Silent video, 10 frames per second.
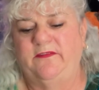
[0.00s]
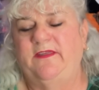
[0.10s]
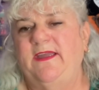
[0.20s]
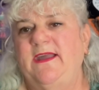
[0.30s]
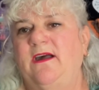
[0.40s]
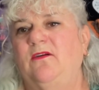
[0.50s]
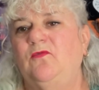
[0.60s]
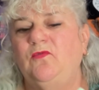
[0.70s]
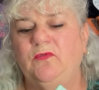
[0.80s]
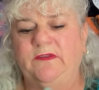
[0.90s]
they are
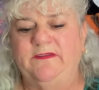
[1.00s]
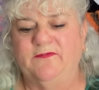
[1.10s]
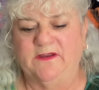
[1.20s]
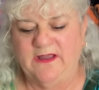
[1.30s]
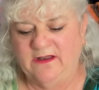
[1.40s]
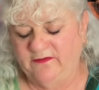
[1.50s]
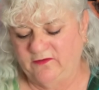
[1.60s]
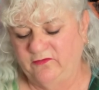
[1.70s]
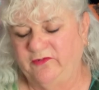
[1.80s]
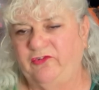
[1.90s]
all different colors.
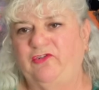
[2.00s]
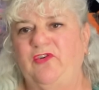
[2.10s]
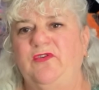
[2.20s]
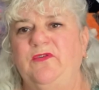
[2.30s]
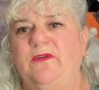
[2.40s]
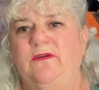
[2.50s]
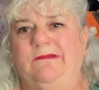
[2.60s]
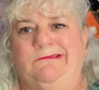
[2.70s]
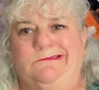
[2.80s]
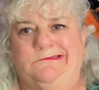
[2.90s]
I'll just show you.
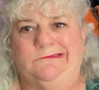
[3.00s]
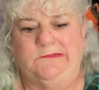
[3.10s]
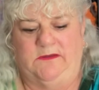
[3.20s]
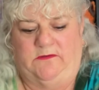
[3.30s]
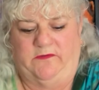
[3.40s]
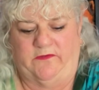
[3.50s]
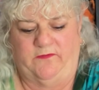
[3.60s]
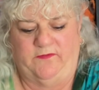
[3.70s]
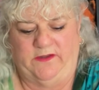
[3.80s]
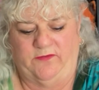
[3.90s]
Oh, just
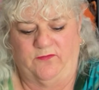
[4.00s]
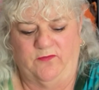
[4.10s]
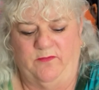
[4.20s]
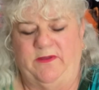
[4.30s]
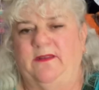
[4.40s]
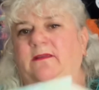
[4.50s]
flick through a bit.